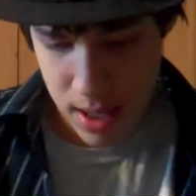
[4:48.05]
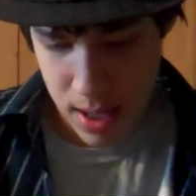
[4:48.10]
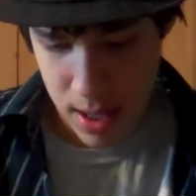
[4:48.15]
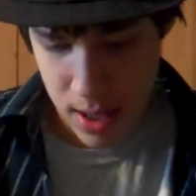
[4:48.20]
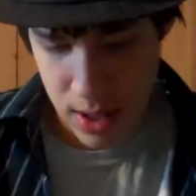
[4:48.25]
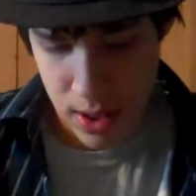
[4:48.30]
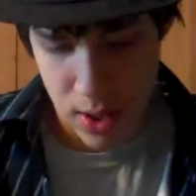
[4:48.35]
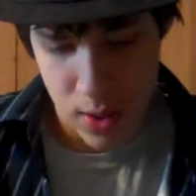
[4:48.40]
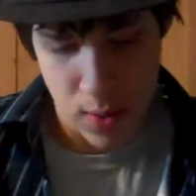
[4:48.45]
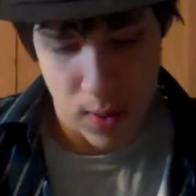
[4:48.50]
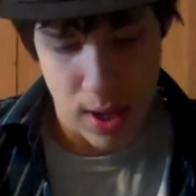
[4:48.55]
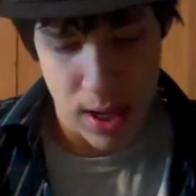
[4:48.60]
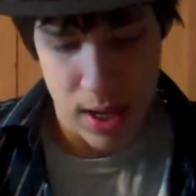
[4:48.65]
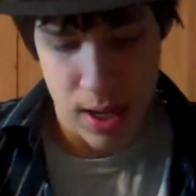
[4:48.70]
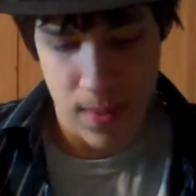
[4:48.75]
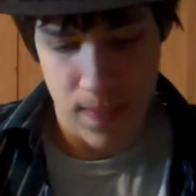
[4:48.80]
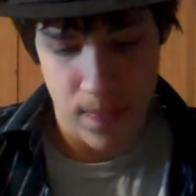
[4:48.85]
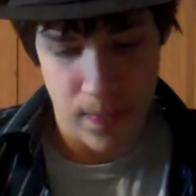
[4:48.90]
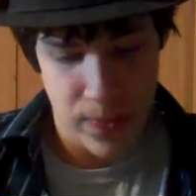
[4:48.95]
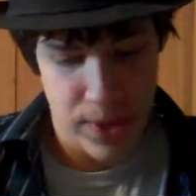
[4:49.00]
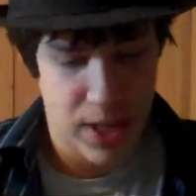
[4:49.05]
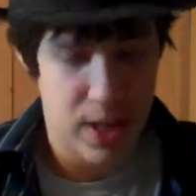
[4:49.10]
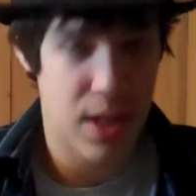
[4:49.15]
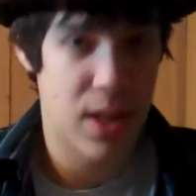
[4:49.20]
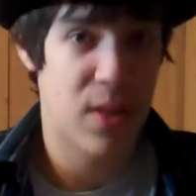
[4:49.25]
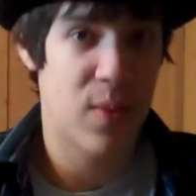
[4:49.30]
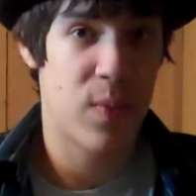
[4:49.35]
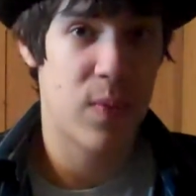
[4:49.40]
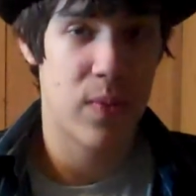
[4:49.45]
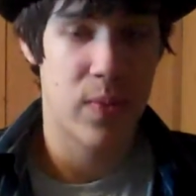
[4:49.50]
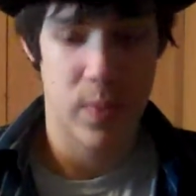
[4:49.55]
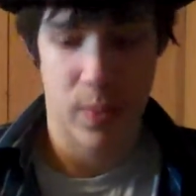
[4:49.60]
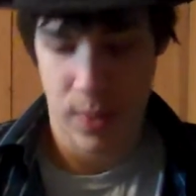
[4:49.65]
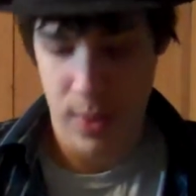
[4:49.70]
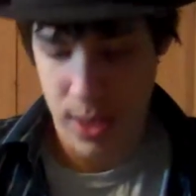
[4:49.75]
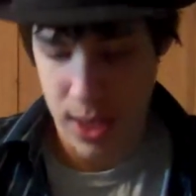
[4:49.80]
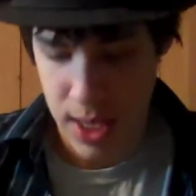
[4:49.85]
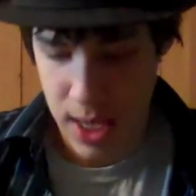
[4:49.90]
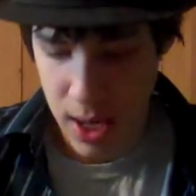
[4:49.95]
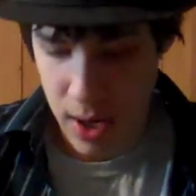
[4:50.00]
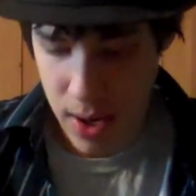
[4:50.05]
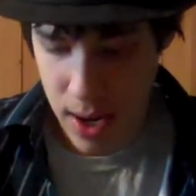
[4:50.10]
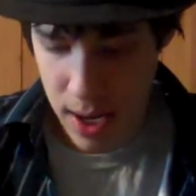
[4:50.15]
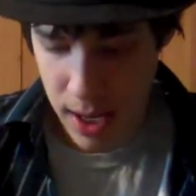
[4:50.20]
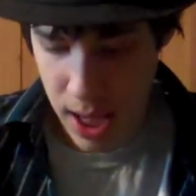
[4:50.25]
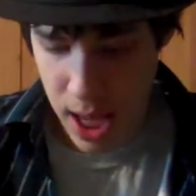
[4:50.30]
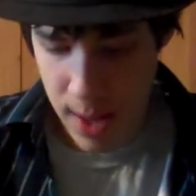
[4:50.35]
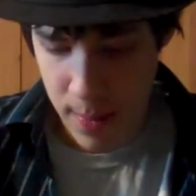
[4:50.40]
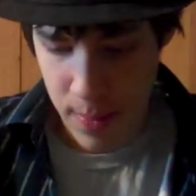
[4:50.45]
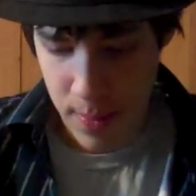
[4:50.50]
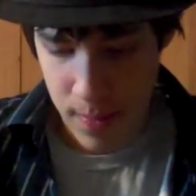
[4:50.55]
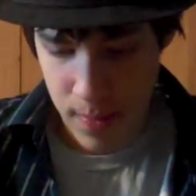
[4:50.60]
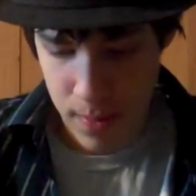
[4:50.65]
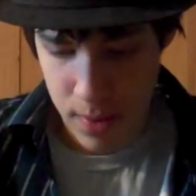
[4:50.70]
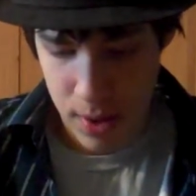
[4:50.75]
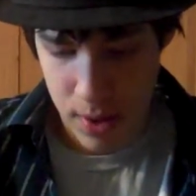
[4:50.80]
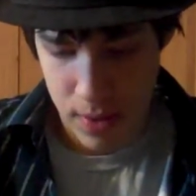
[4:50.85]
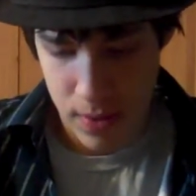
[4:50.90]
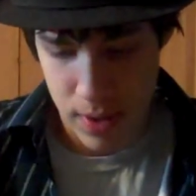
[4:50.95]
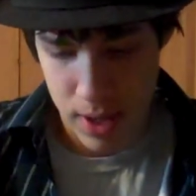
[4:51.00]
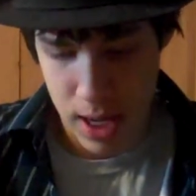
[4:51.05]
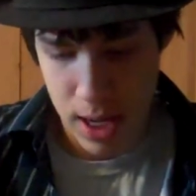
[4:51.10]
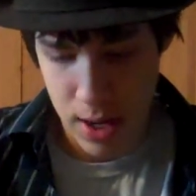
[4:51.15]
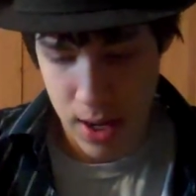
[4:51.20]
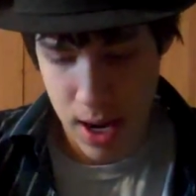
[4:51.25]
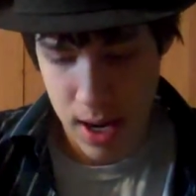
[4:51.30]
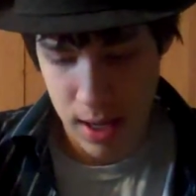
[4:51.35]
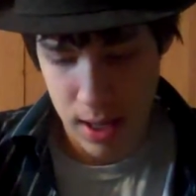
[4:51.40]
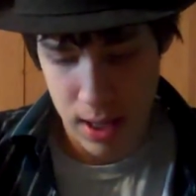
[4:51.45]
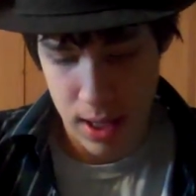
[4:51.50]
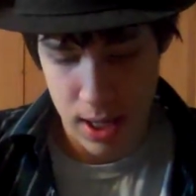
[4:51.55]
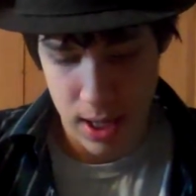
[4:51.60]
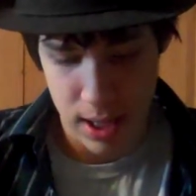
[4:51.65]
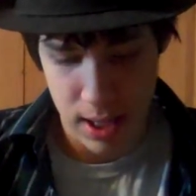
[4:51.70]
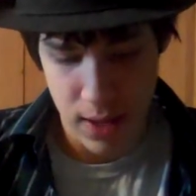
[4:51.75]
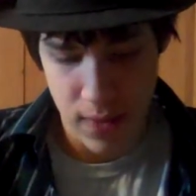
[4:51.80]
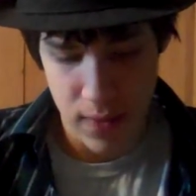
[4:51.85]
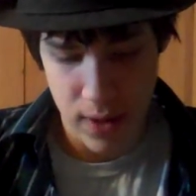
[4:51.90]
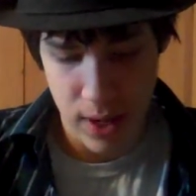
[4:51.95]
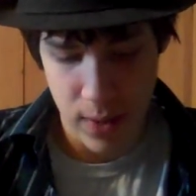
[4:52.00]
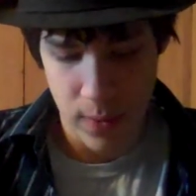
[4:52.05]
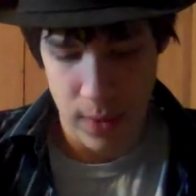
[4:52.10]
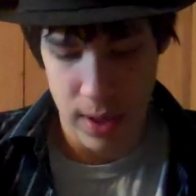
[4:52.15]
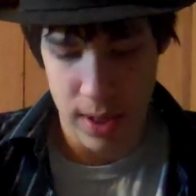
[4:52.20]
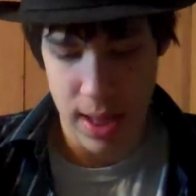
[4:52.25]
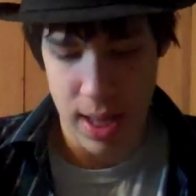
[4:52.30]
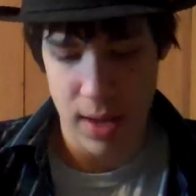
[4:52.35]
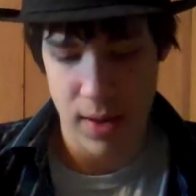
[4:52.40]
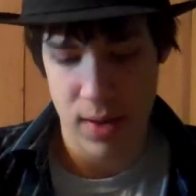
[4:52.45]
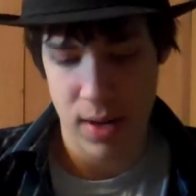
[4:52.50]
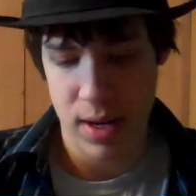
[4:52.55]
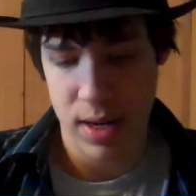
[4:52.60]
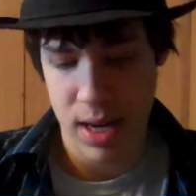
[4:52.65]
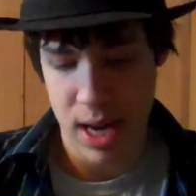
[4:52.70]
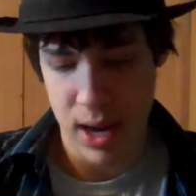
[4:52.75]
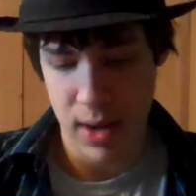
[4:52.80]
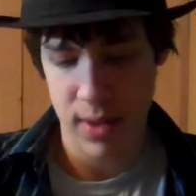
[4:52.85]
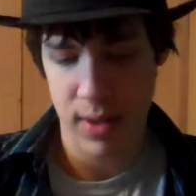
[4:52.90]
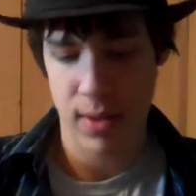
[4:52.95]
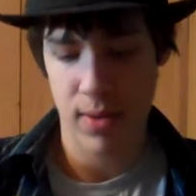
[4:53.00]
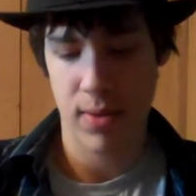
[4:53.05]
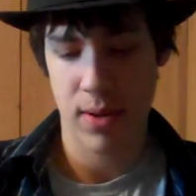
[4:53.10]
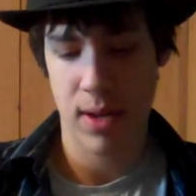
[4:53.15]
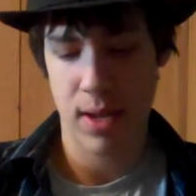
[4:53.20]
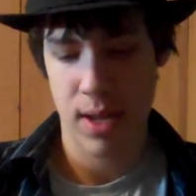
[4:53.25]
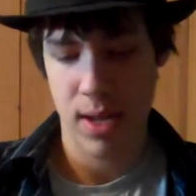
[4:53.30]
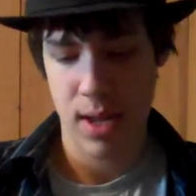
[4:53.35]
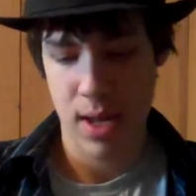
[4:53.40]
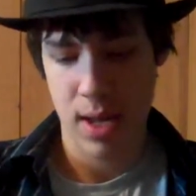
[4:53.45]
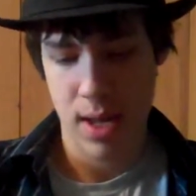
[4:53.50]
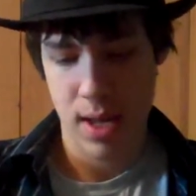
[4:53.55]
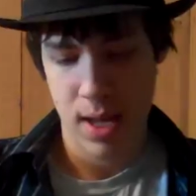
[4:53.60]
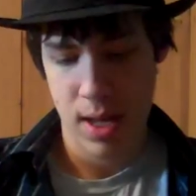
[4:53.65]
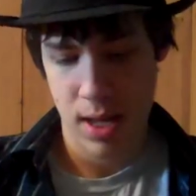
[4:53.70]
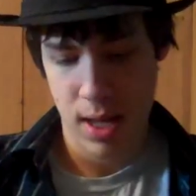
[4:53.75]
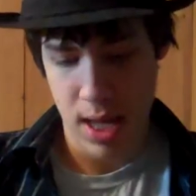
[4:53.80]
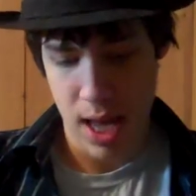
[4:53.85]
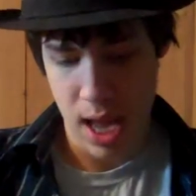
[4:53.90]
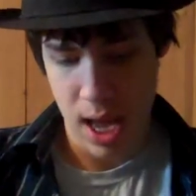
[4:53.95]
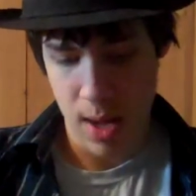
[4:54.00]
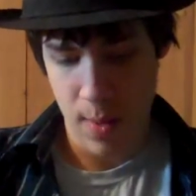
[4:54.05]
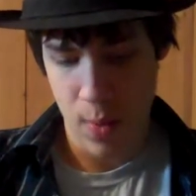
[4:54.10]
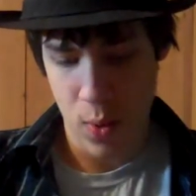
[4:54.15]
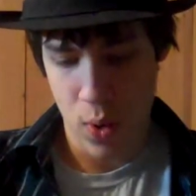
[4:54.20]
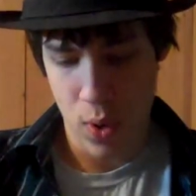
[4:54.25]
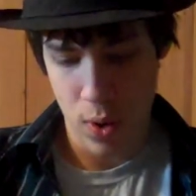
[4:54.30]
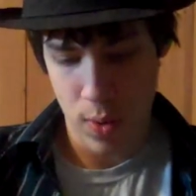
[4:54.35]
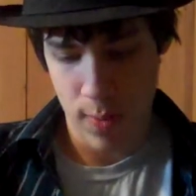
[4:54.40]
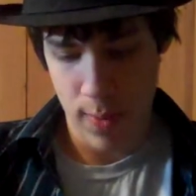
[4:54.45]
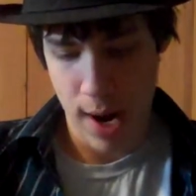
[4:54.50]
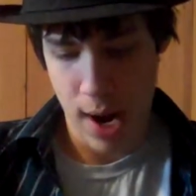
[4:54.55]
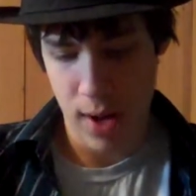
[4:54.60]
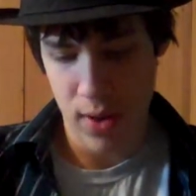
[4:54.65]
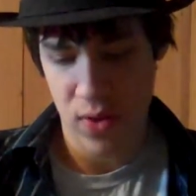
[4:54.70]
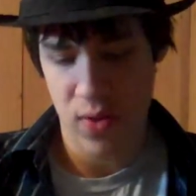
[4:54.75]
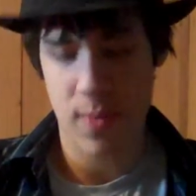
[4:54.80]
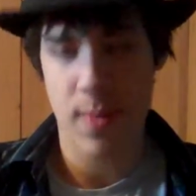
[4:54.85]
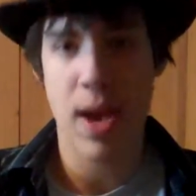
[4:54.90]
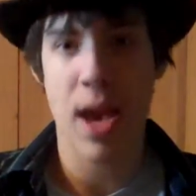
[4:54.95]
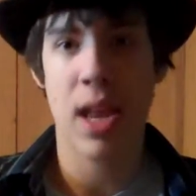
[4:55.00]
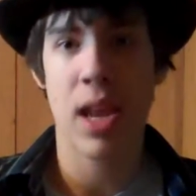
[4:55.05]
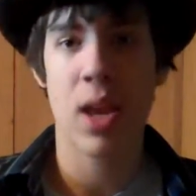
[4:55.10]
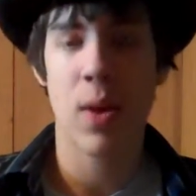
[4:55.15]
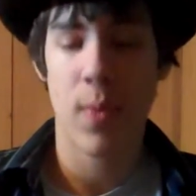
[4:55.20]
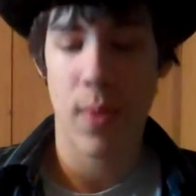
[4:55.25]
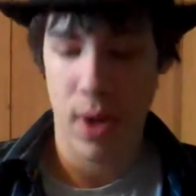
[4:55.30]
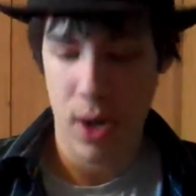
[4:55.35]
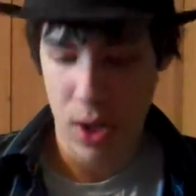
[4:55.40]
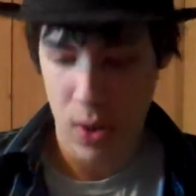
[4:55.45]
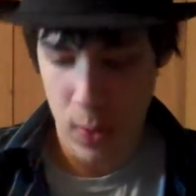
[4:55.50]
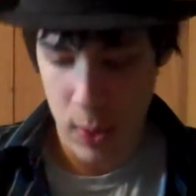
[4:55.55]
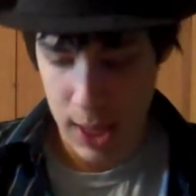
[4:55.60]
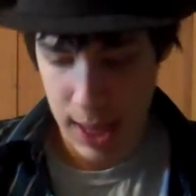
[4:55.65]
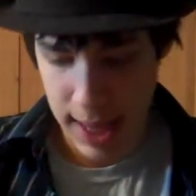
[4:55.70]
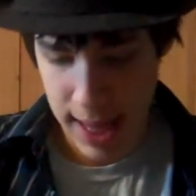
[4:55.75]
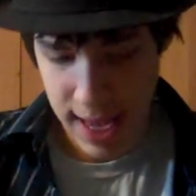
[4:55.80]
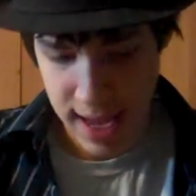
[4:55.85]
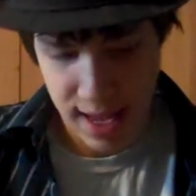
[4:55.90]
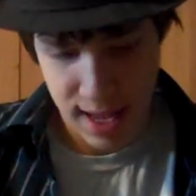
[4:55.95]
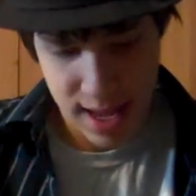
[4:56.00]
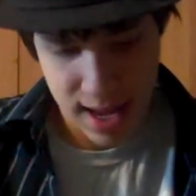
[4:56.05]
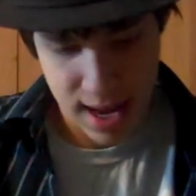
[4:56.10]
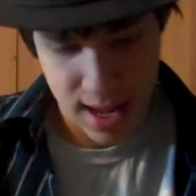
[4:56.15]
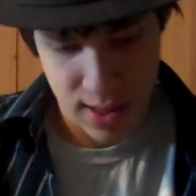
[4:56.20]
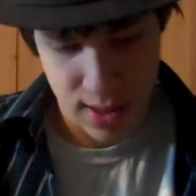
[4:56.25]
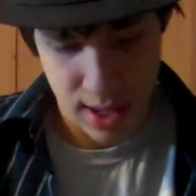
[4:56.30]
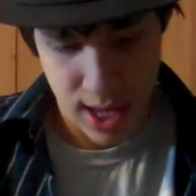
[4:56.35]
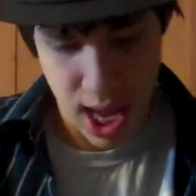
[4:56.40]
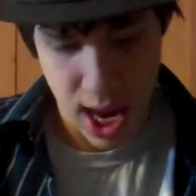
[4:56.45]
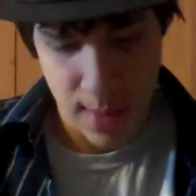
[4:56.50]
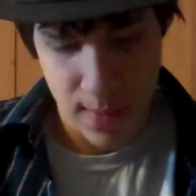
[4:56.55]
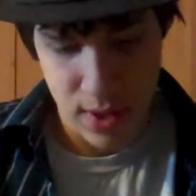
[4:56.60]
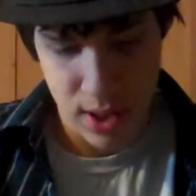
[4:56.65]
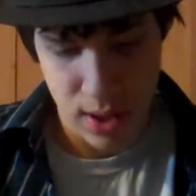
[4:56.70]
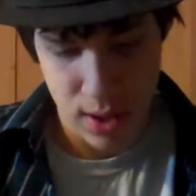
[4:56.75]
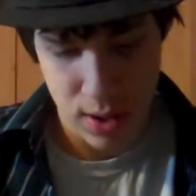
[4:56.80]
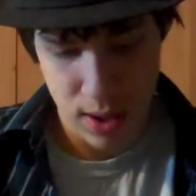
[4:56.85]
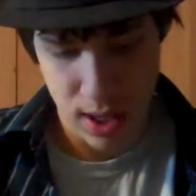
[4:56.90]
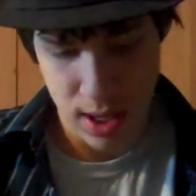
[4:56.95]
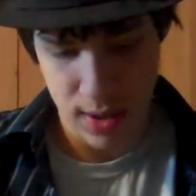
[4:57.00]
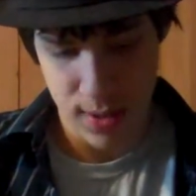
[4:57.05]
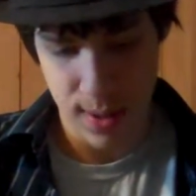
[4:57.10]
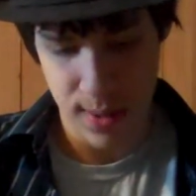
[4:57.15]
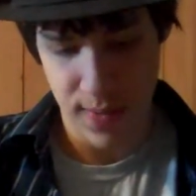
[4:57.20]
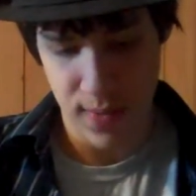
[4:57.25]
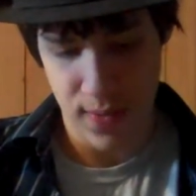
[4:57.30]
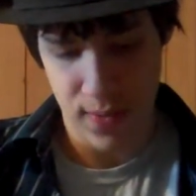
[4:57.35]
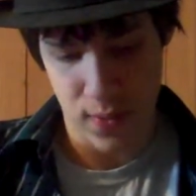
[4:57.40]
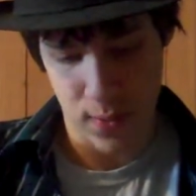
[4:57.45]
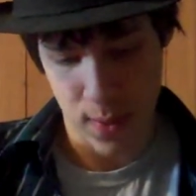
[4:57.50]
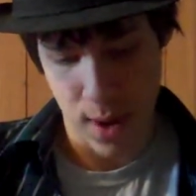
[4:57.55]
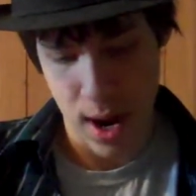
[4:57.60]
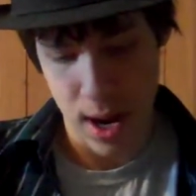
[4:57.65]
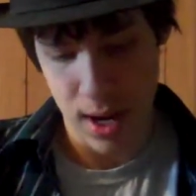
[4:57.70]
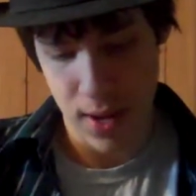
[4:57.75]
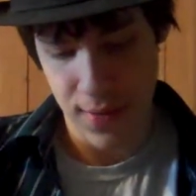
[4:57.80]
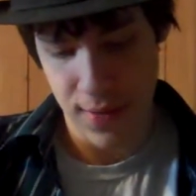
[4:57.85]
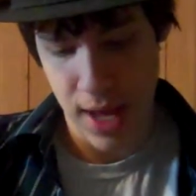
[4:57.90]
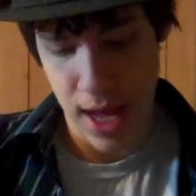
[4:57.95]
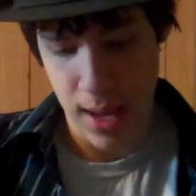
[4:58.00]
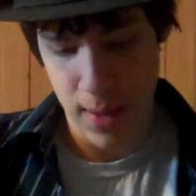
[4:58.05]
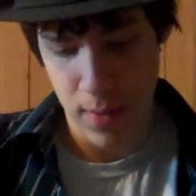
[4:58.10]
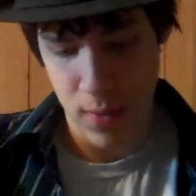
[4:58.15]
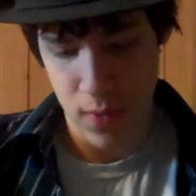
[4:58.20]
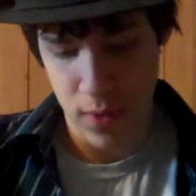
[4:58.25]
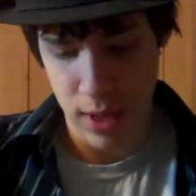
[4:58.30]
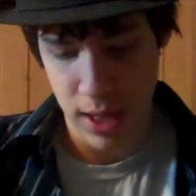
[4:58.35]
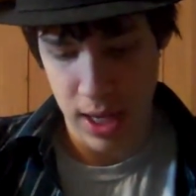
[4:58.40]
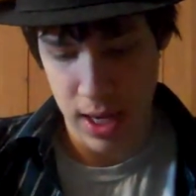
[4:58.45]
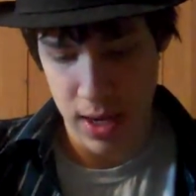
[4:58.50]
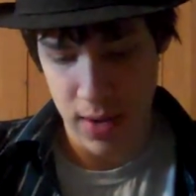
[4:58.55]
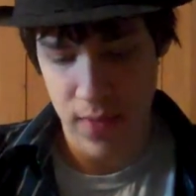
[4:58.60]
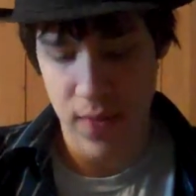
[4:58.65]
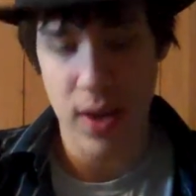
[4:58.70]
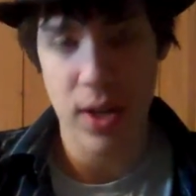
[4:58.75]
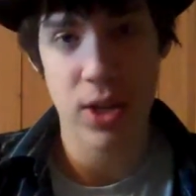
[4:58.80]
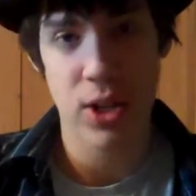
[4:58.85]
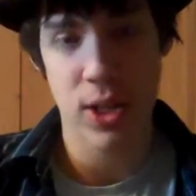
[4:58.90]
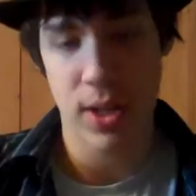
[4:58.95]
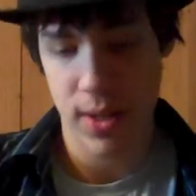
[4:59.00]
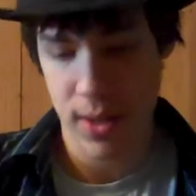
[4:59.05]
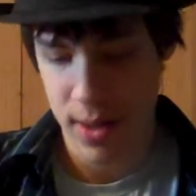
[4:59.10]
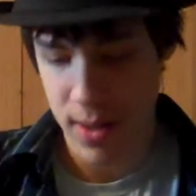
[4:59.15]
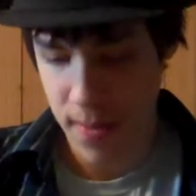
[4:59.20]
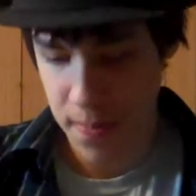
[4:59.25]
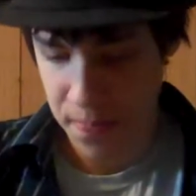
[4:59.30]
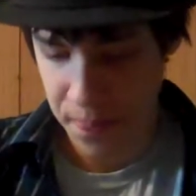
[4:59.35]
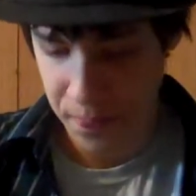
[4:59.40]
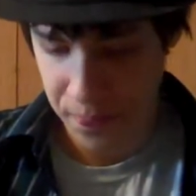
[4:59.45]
As you can, it says with the internet the internet connectivity will allow you to download, game, or browse from anywhere you would like, and the cameras can serve a variety of game-related functions.